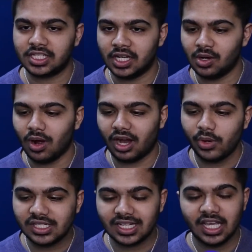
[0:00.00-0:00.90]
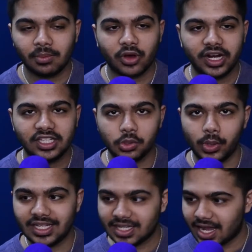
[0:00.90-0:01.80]
So I recently upgraded to
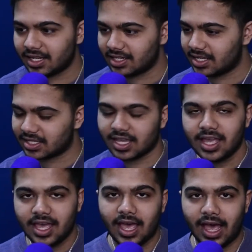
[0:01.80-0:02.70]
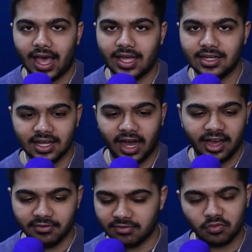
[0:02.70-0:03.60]
a standing desk and
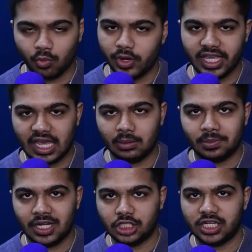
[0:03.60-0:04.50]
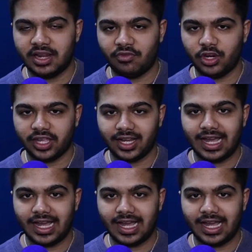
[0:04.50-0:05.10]
I've re-cable managed everything.